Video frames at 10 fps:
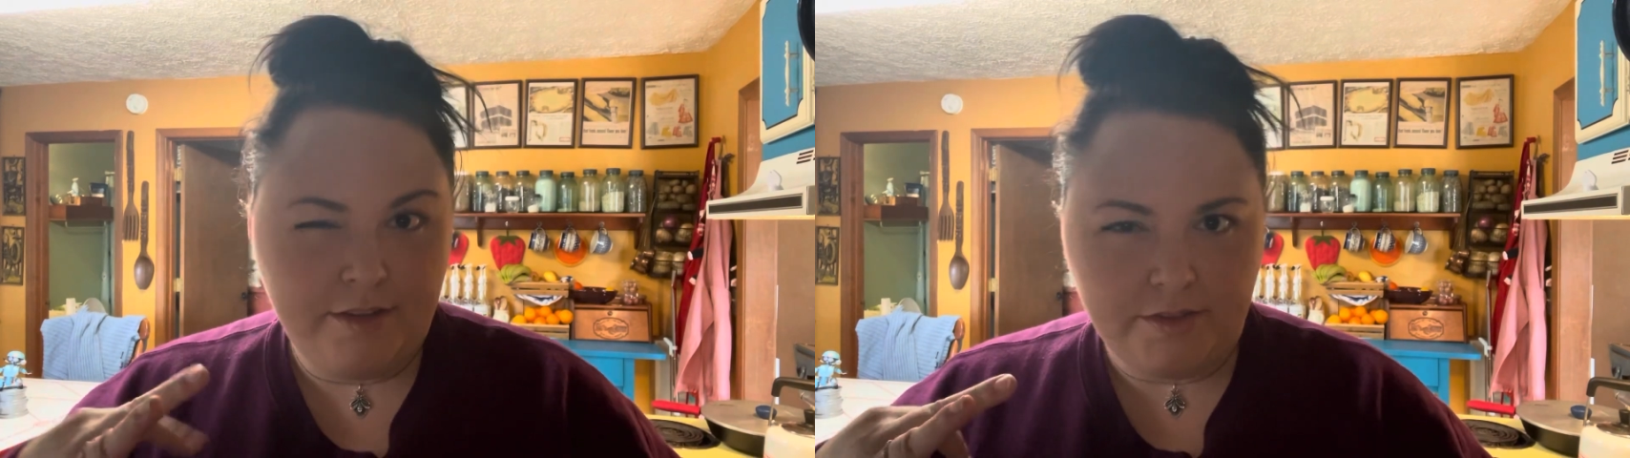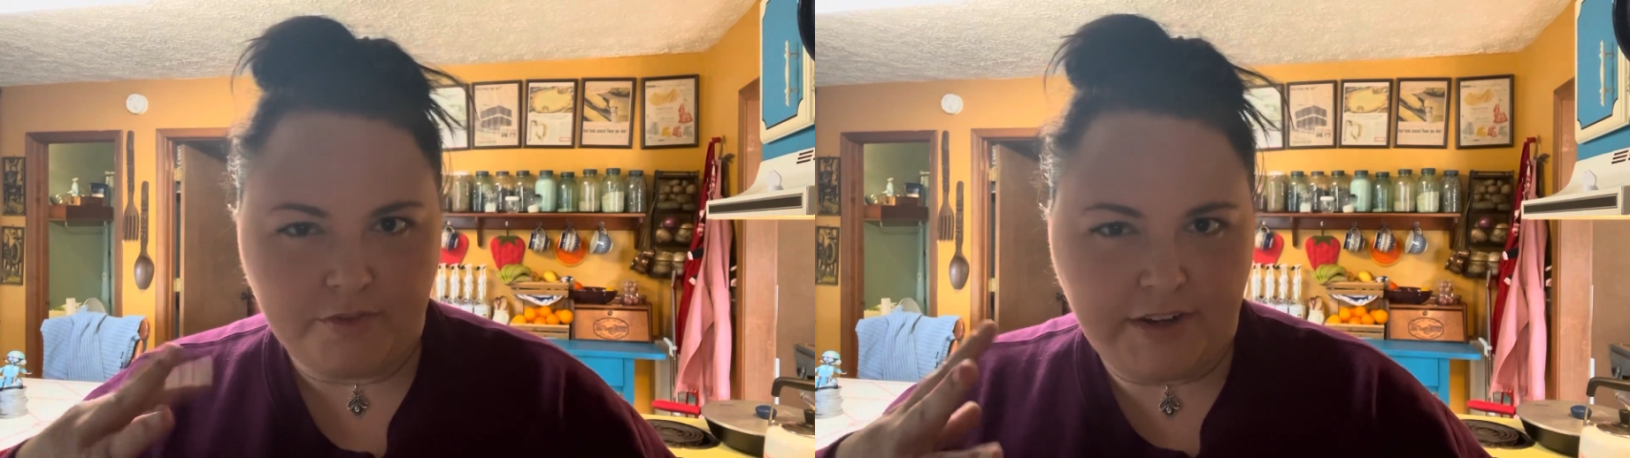
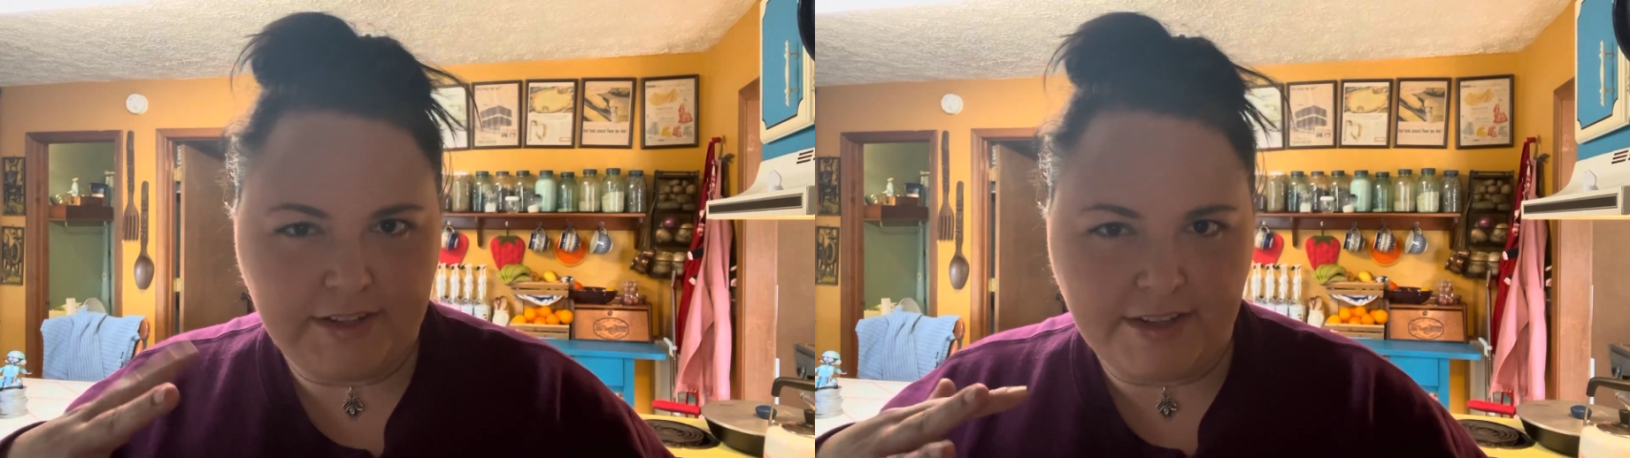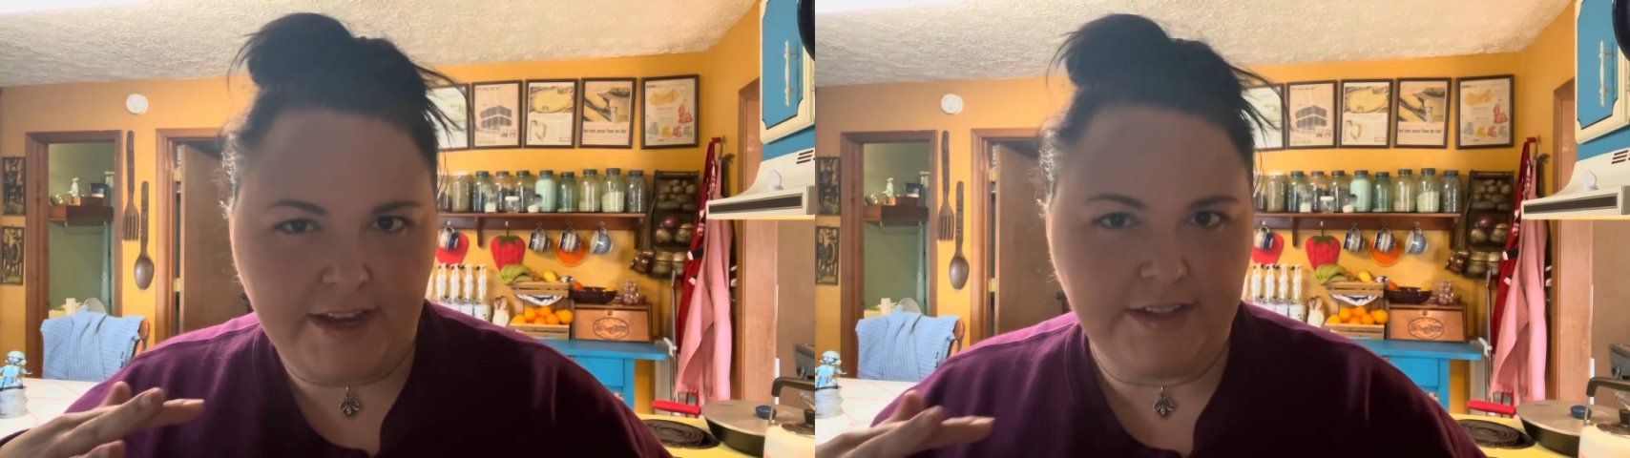It's very
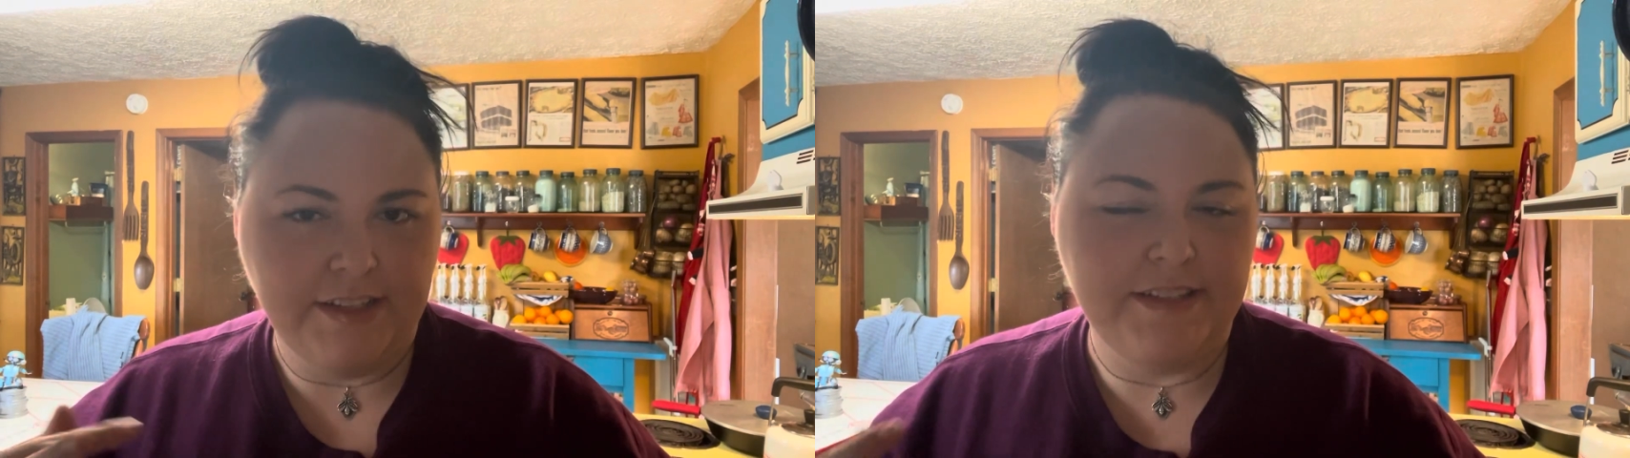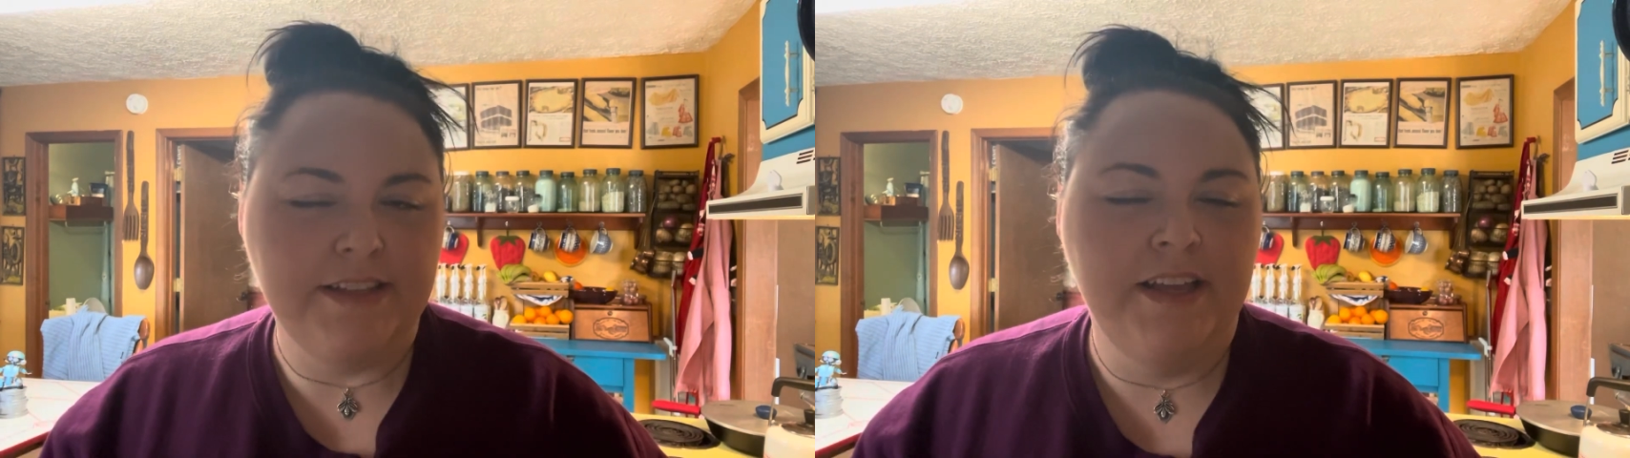
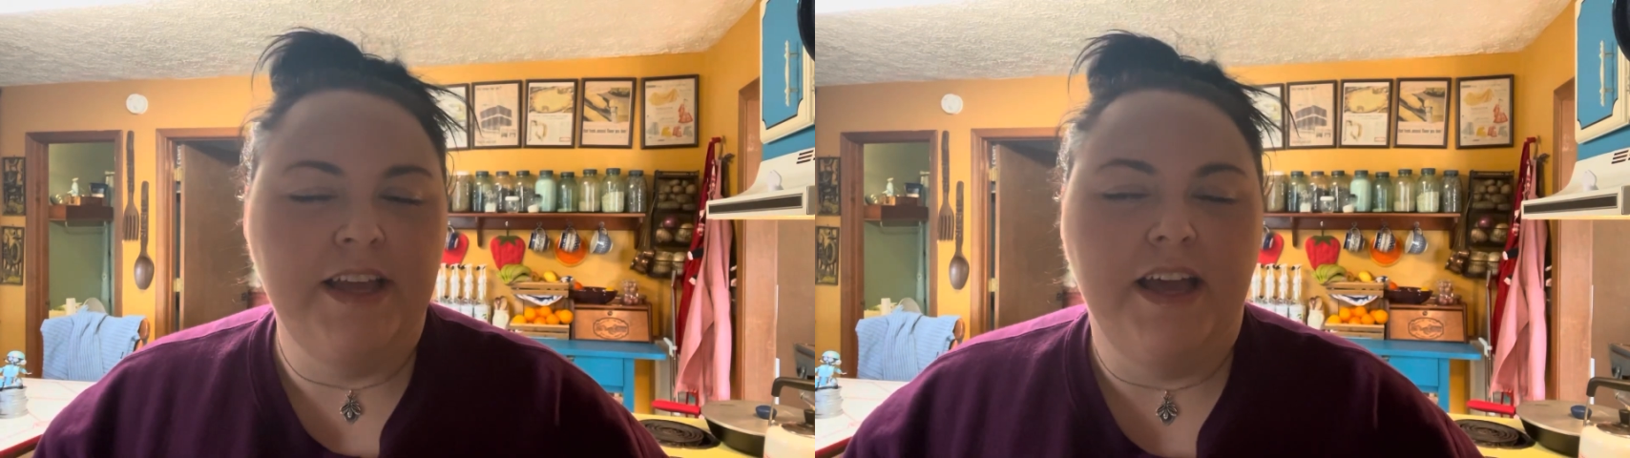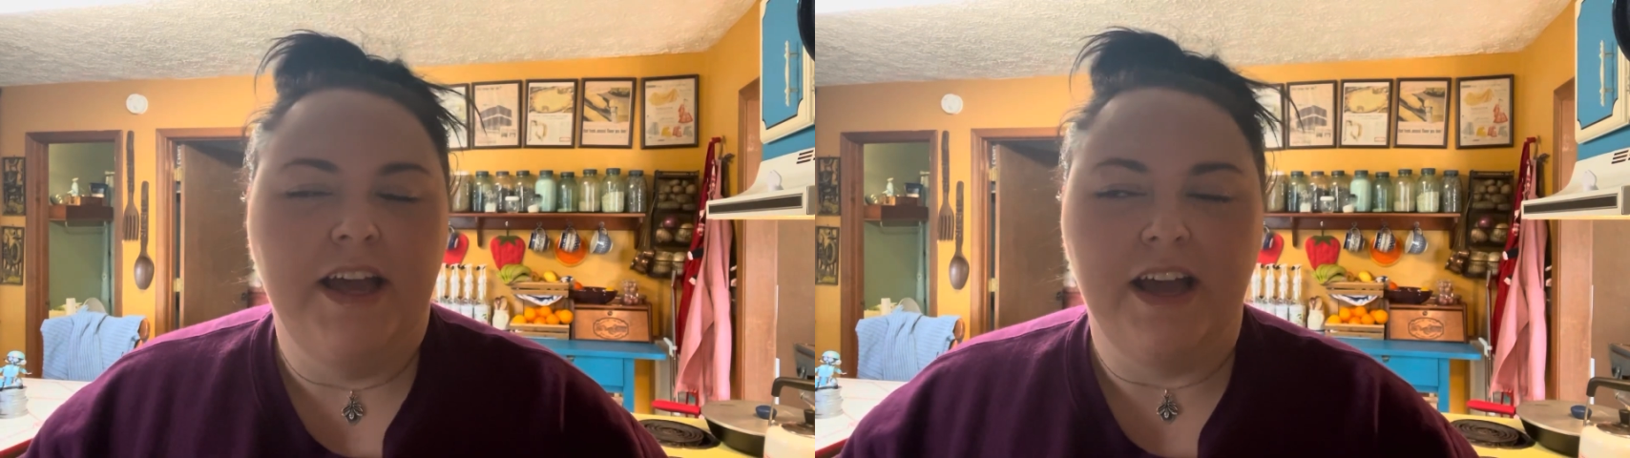scandalous.
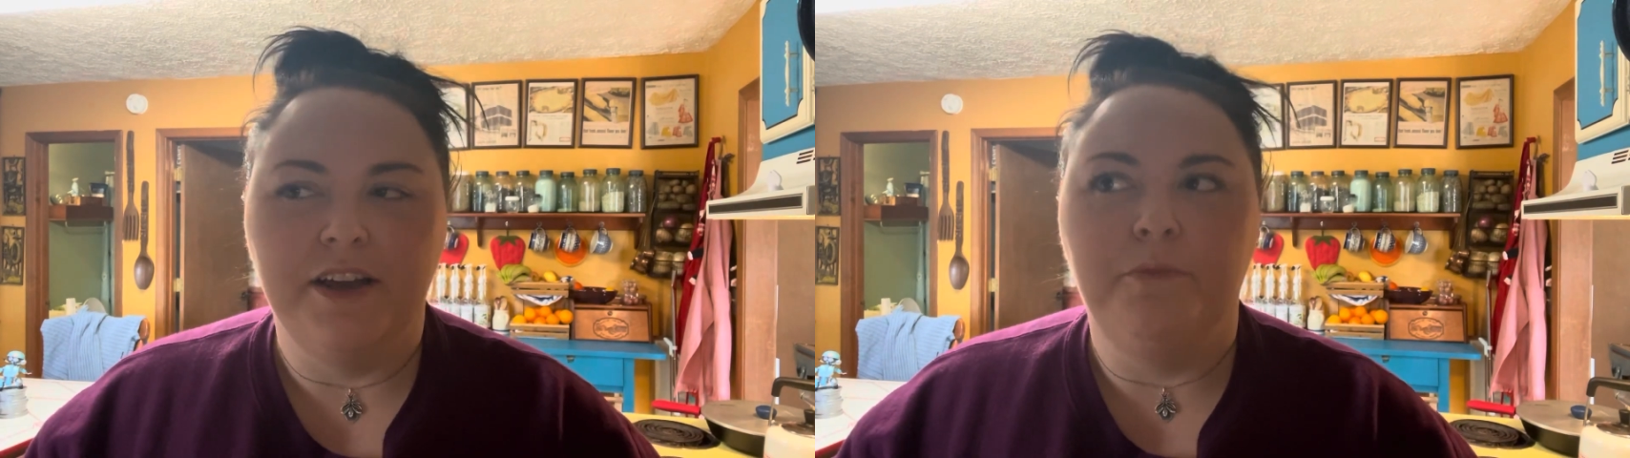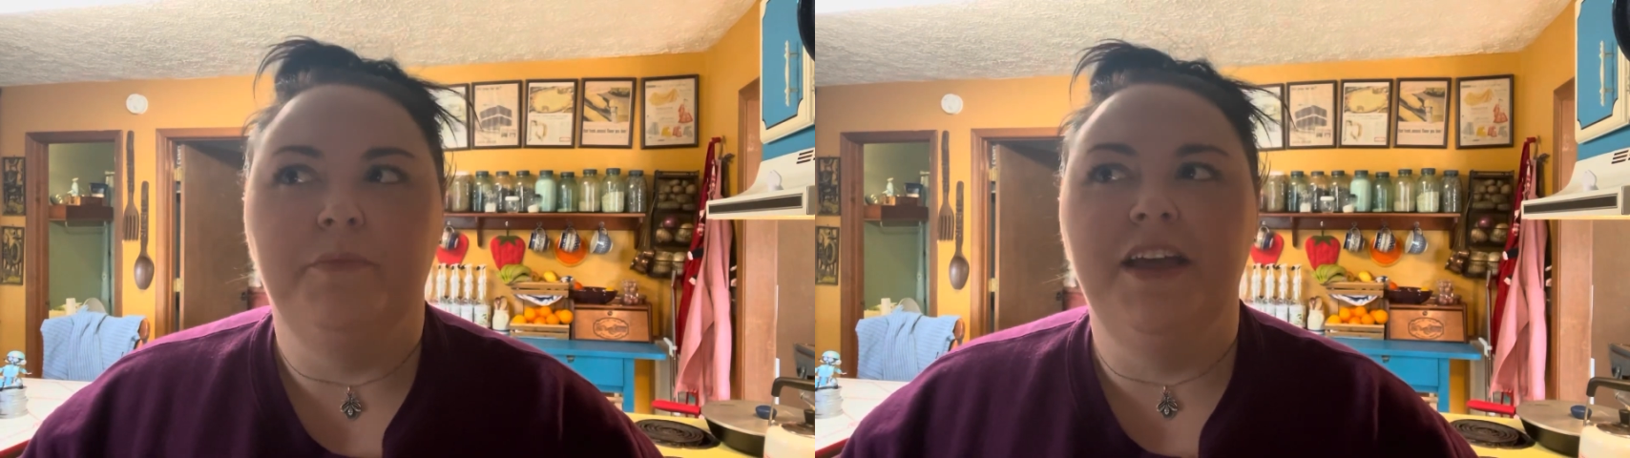Um,